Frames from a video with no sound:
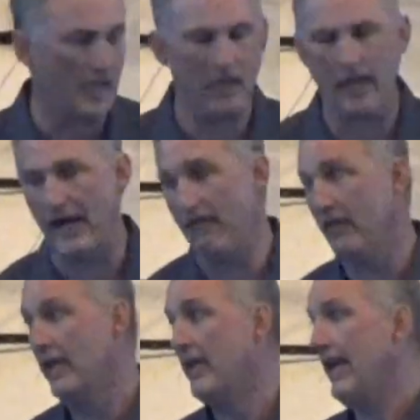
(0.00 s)
my
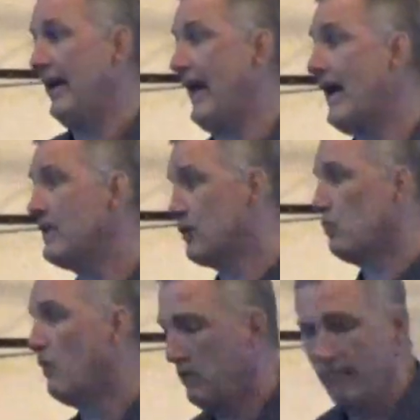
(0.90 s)
life. And I
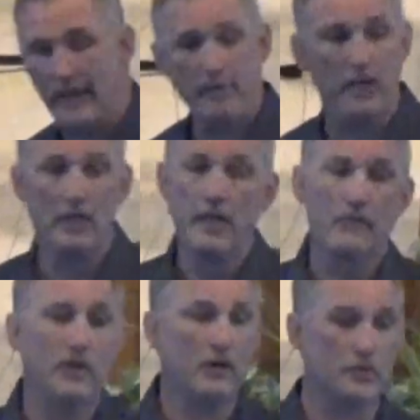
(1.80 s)
just wonder, maybe
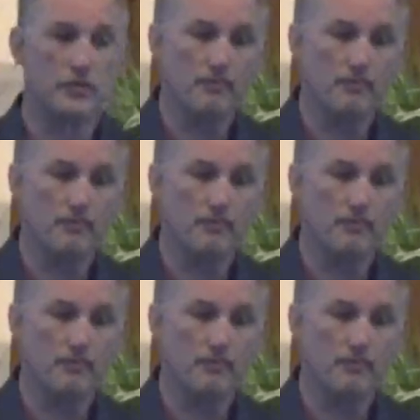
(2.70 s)
there